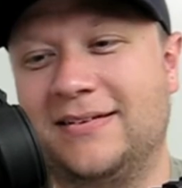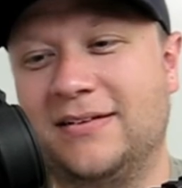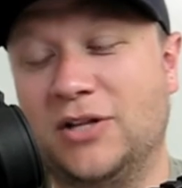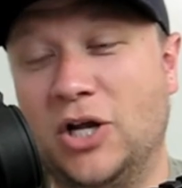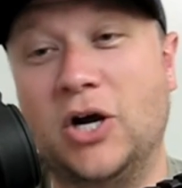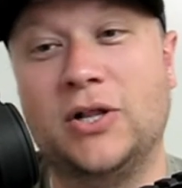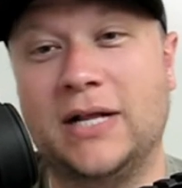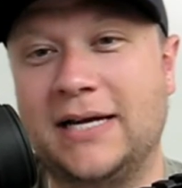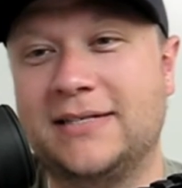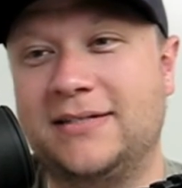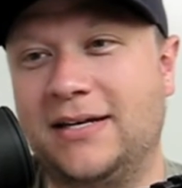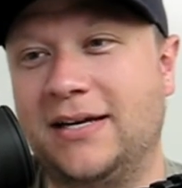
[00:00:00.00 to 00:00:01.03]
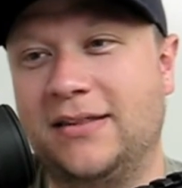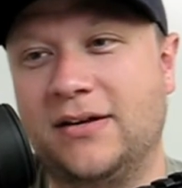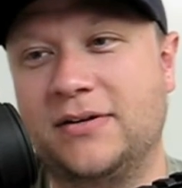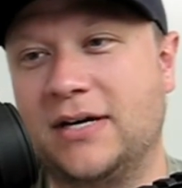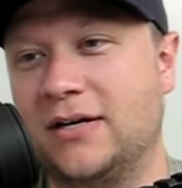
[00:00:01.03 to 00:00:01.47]
long-lasting in
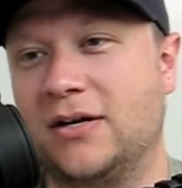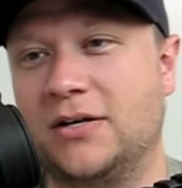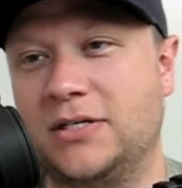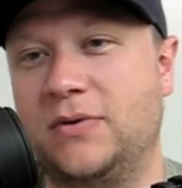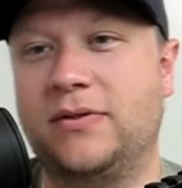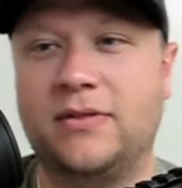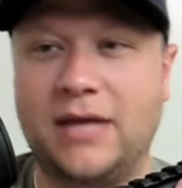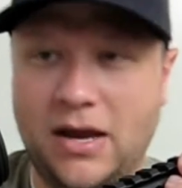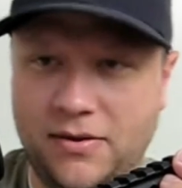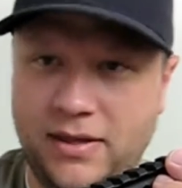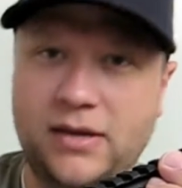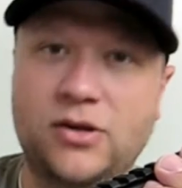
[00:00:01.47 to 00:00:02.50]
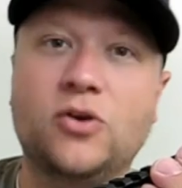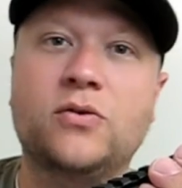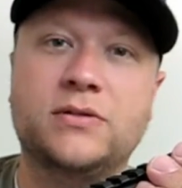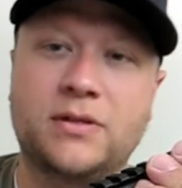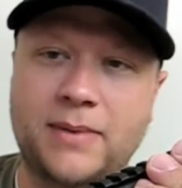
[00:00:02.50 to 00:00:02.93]
their technology with how they
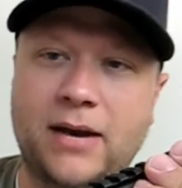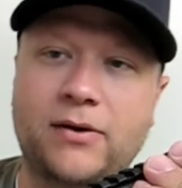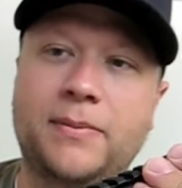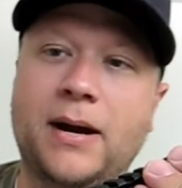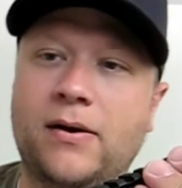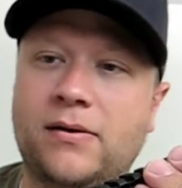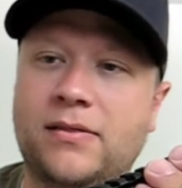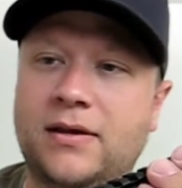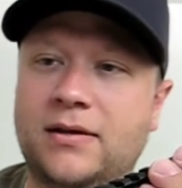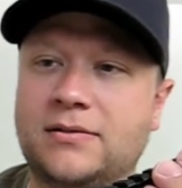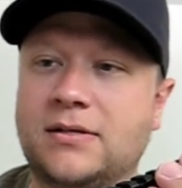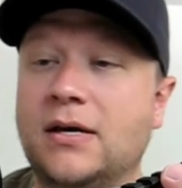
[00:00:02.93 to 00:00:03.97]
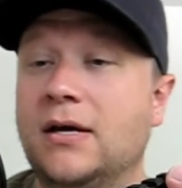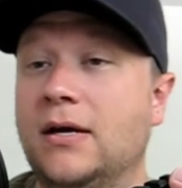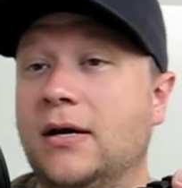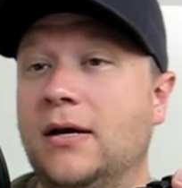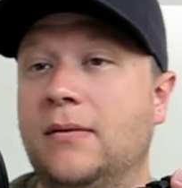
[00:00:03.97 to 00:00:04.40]
use the battery power and things.
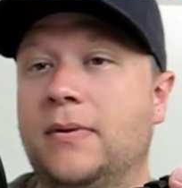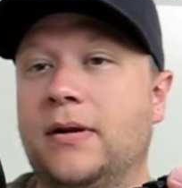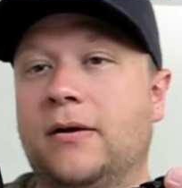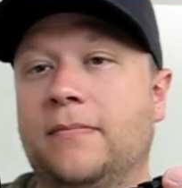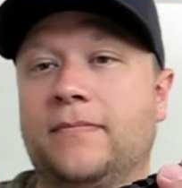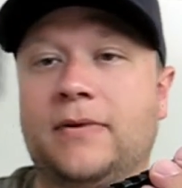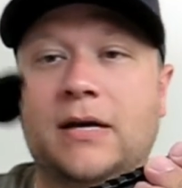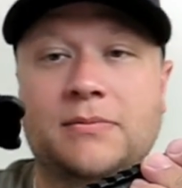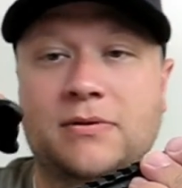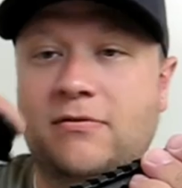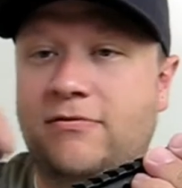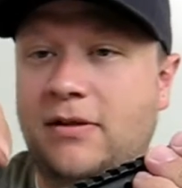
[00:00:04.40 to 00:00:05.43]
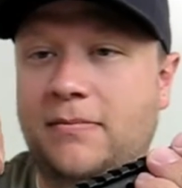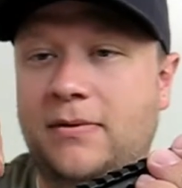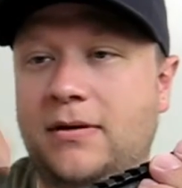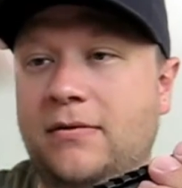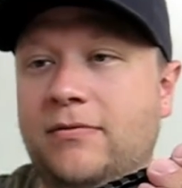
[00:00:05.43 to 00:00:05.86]
But comes with the
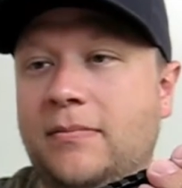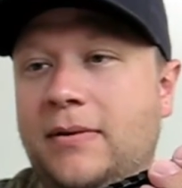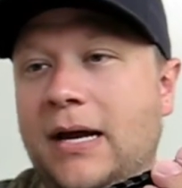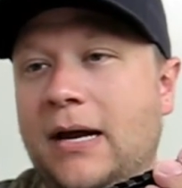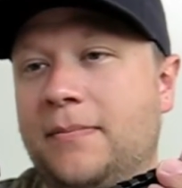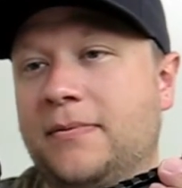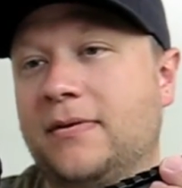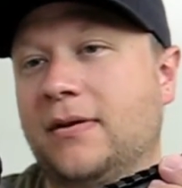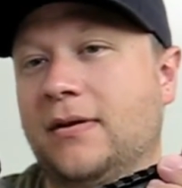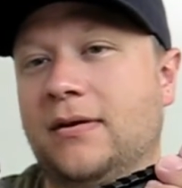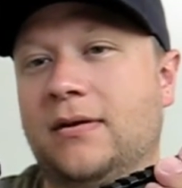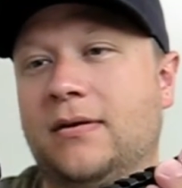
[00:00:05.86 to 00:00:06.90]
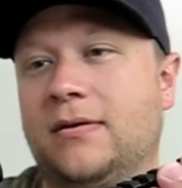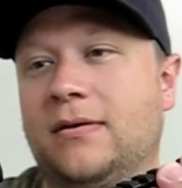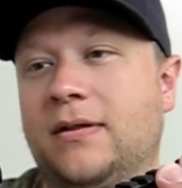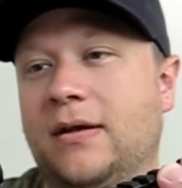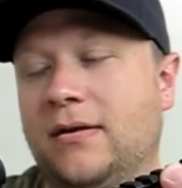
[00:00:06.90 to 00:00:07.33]
flip caps, and
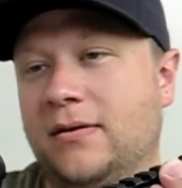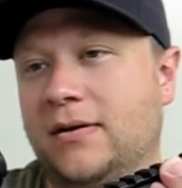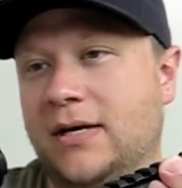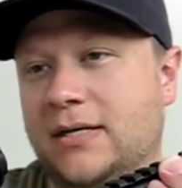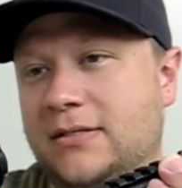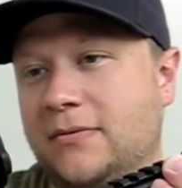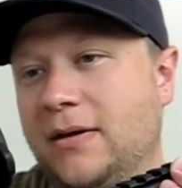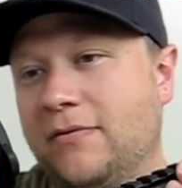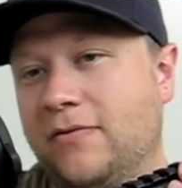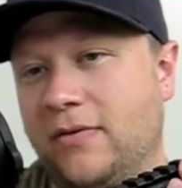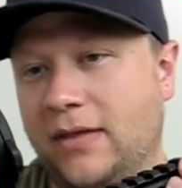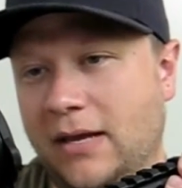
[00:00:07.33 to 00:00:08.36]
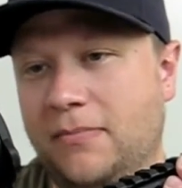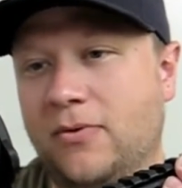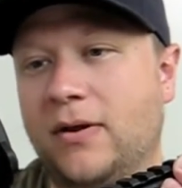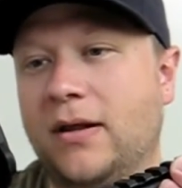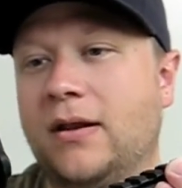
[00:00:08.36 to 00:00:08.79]
they're custom made for the
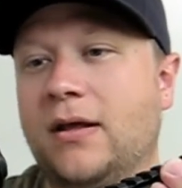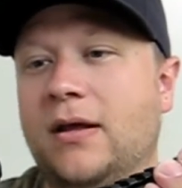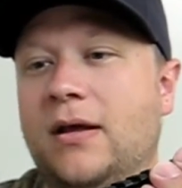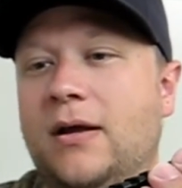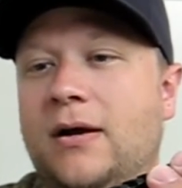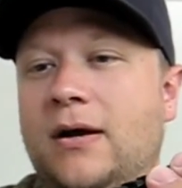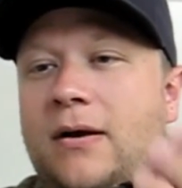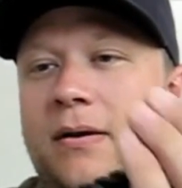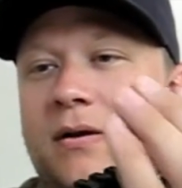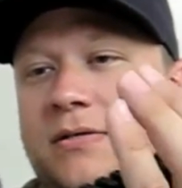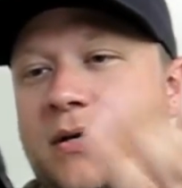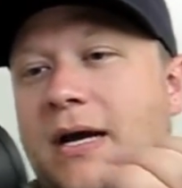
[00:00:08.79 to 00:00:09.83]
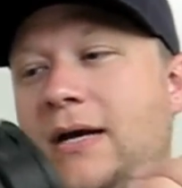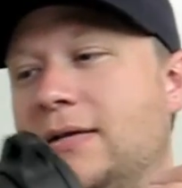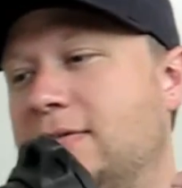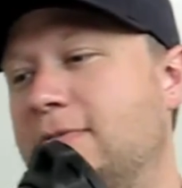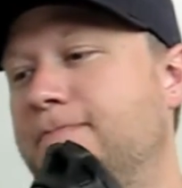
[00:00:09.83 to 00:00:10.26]
Aimpoint. It also
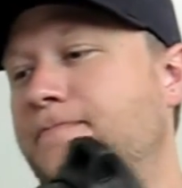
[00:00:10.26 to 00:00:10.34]
has